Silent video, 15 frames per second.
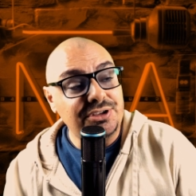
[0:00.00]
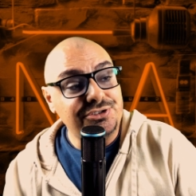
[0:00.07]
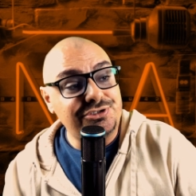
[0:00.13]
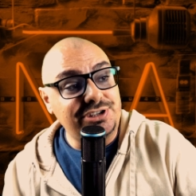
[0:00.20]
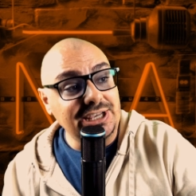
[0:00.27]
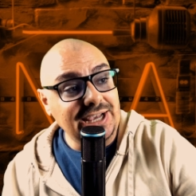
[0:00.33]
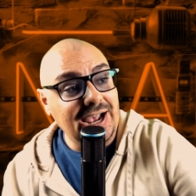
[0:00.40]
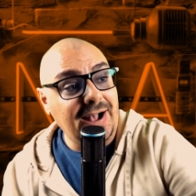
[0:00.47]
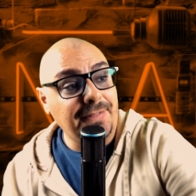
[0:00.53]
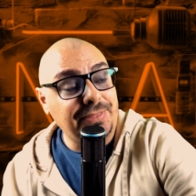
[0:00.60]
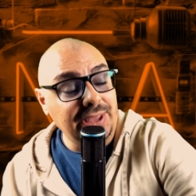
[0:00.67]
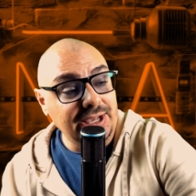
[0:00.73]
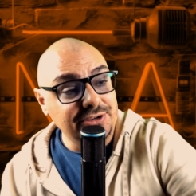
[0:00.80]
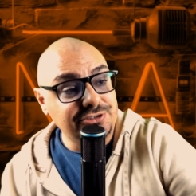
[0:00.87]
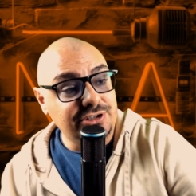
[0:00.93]
see how
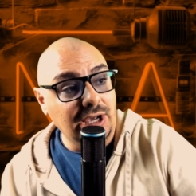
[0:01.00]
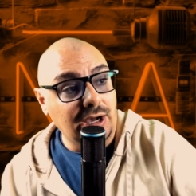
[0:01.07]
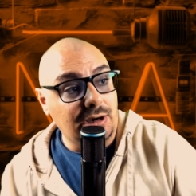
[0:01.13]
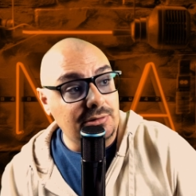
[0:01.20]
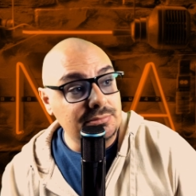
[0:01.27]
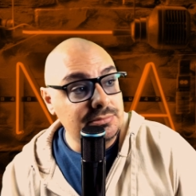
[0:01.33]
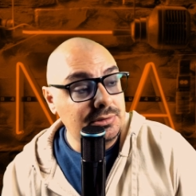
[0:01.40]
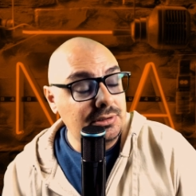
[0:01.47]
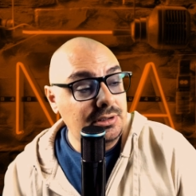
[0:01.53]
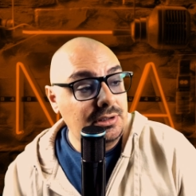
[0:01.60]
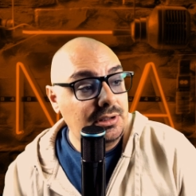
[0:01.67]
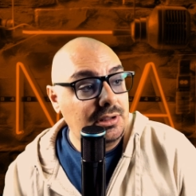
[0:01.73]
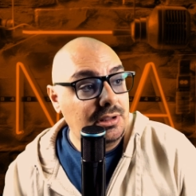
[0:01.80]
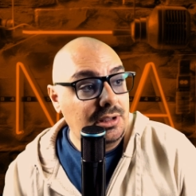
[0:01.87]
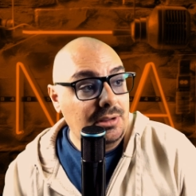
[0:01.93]
things go.
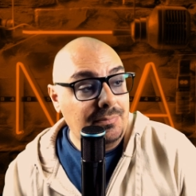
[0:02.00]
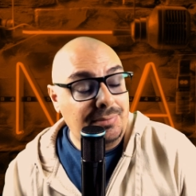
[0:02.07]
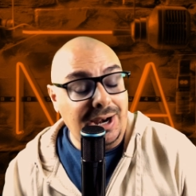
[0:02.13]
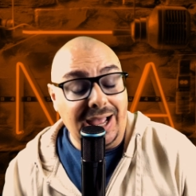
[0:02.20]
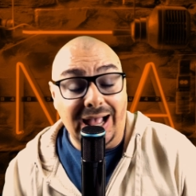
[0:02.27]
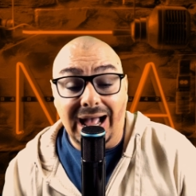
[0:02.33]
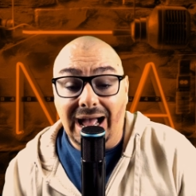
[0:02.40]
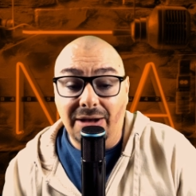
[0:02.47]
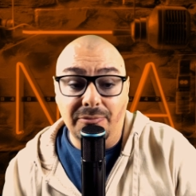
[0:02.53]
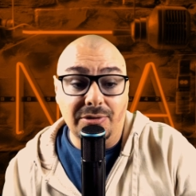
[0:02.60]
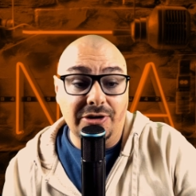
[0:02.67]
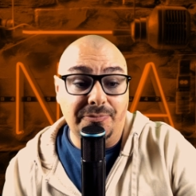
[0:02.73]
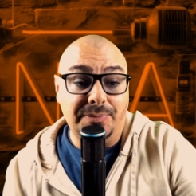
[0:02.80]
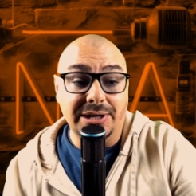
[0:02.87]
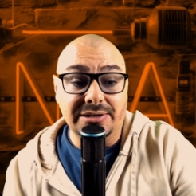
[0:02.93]
But I, I
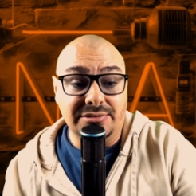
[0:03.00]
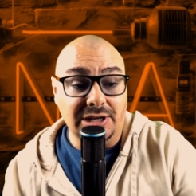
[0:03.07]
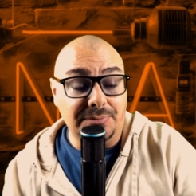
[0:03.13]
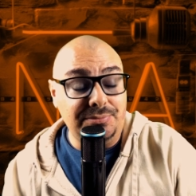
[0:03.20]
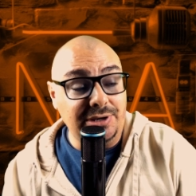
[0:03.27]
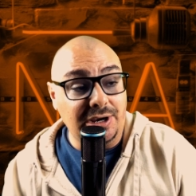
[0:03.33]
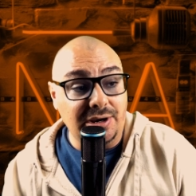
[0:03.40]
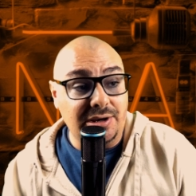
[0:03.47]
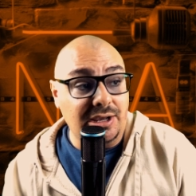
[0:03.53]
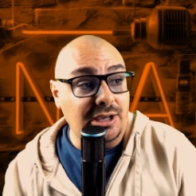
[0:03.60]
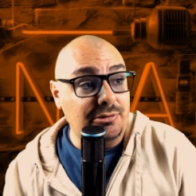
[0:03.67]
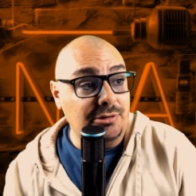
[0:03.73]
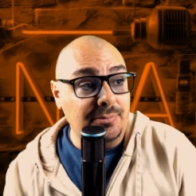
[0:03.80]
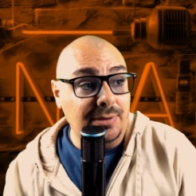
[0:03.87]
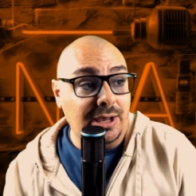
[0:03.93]
would have picked up Derrick
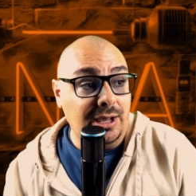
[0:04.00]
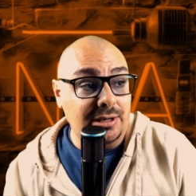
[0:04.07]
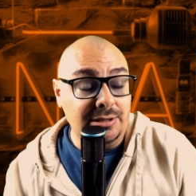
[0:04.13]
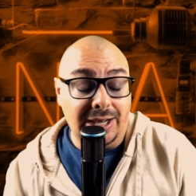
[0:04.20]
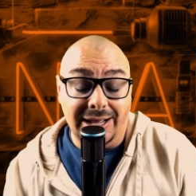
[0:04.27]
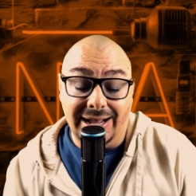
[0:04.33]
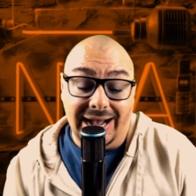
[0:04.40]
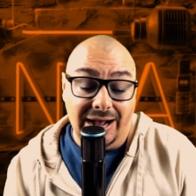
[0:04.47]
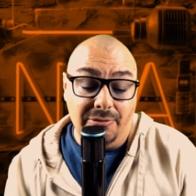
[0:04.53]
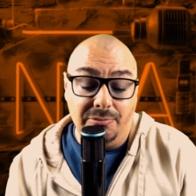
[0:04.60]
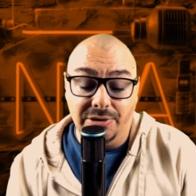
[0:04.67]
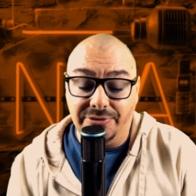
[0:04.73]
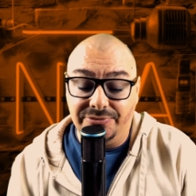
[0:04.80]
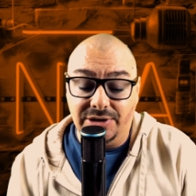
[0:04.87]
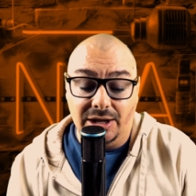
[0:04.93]
Henry, man. I, I
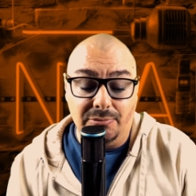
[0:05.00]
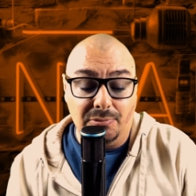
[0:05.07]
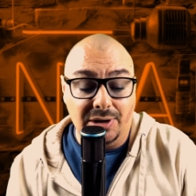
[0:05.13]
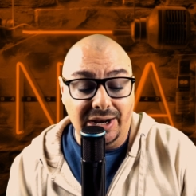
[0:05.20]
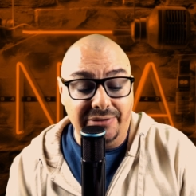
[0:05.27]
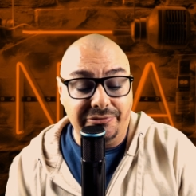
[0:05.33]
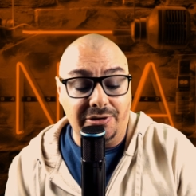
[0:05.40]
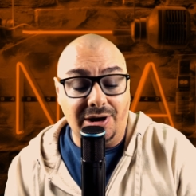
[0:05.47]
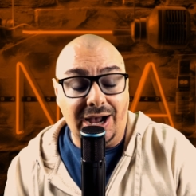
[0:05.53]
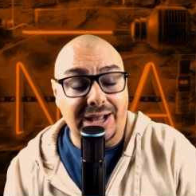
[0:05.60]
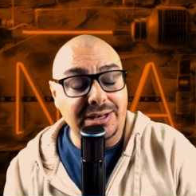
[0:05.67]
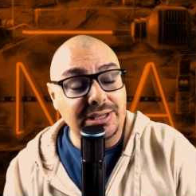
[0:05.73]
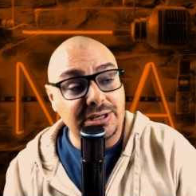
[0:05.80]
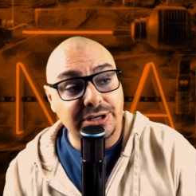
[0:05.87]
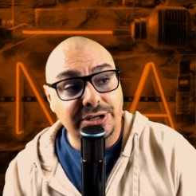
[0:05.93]
would have done whatever I
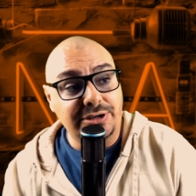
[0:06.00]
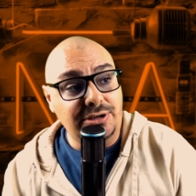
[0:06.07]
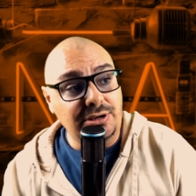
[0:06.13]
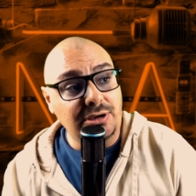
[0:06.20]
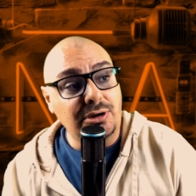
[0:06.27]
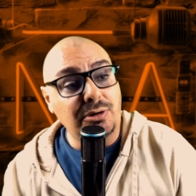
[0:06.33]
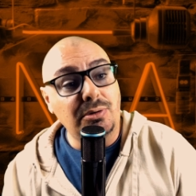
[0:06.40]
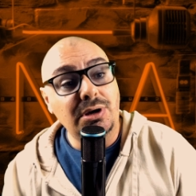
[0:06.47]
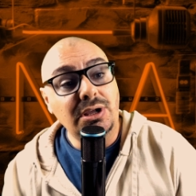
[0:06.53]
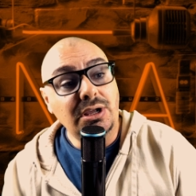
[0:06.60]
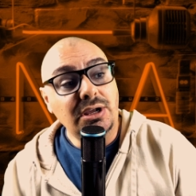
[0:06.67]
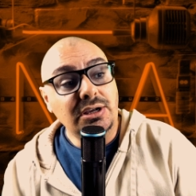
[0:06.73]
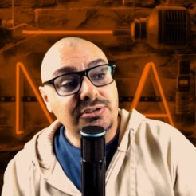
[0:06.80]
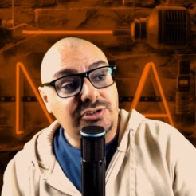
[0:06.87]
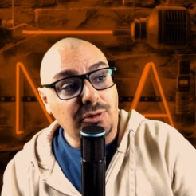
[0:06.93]
needed to do
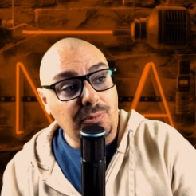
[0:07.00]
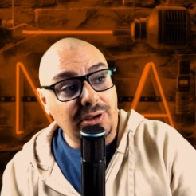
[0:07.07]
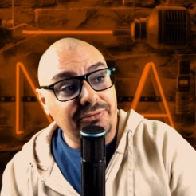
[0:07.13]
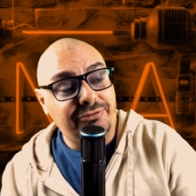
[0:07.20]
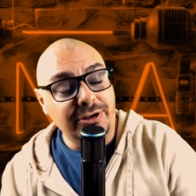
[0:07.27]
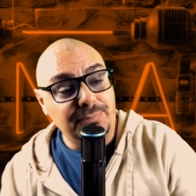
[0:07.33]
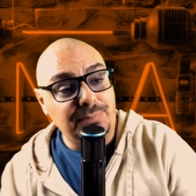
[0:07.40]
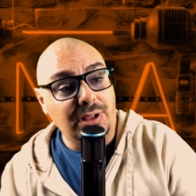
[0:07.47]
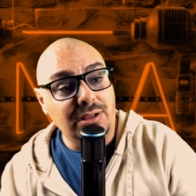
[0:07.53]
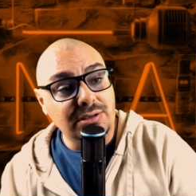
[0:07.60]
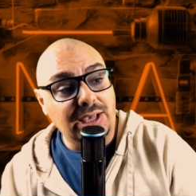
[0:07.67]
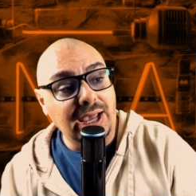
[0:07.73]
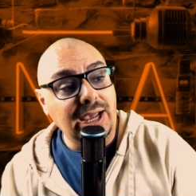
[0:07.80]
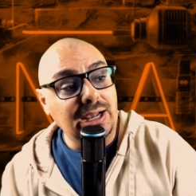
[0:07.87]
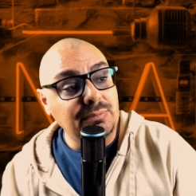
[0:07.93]
to win football
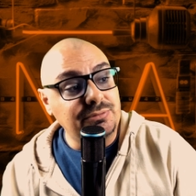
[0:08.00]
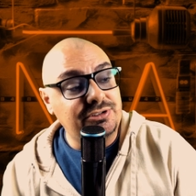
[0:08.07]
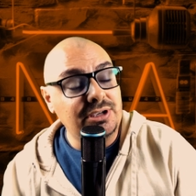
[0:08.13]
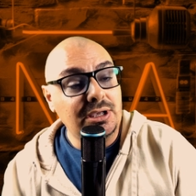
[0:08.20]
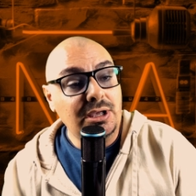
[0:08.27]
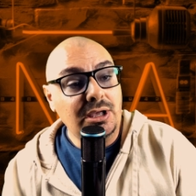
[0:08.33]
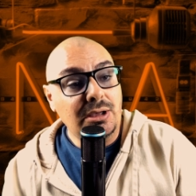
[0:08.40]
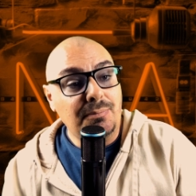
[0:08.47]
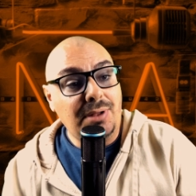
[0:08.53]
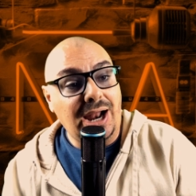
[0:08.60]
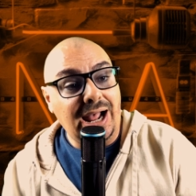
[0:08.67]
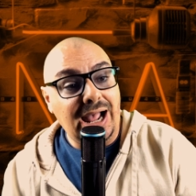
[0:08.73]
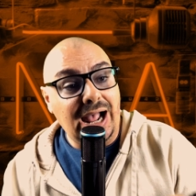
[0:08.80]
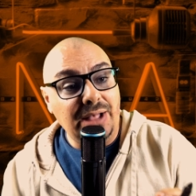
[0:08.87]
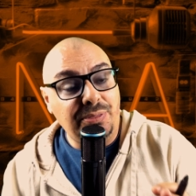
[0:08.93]
games. But
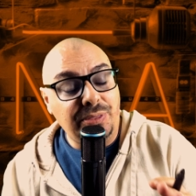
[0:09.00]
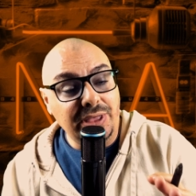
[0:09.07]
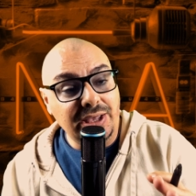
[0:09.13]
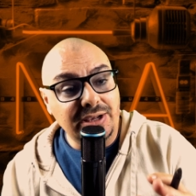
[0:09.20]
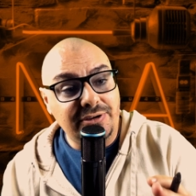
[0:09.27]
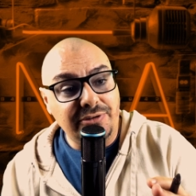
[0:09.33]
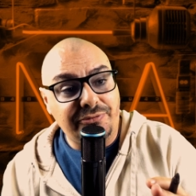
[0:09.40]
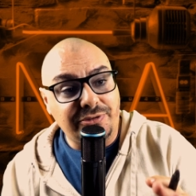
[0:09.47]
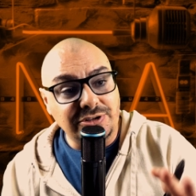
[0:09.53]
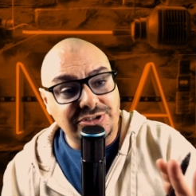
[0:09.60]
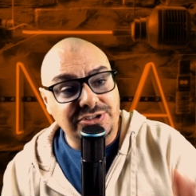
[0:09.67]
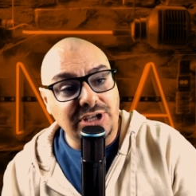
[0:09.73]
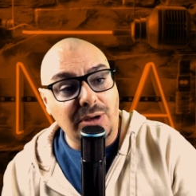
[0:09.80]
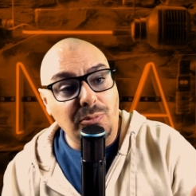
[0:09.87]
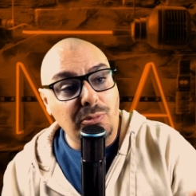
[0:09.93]
I, I, think for
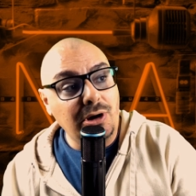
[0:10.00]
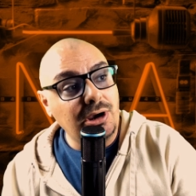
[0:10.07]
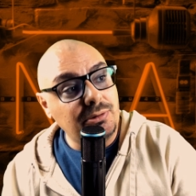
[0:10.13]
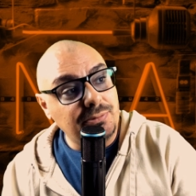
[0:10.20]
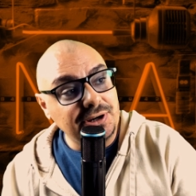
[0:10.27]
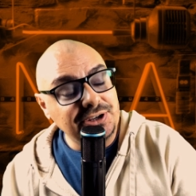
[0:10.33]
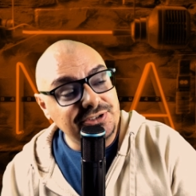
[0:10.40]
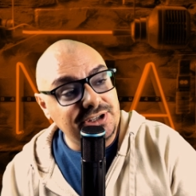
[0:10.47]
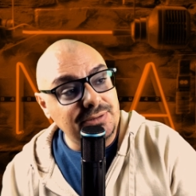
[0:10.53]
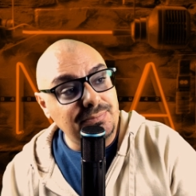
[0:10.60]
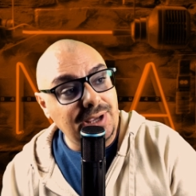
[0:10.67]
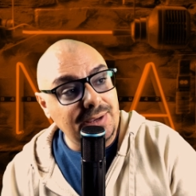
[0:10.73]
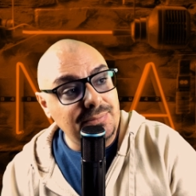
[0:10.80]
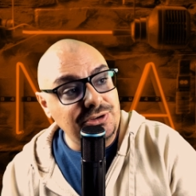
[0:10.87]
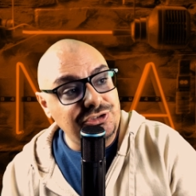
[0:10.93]
some weird reason,
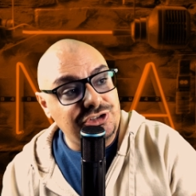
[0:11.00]
maybe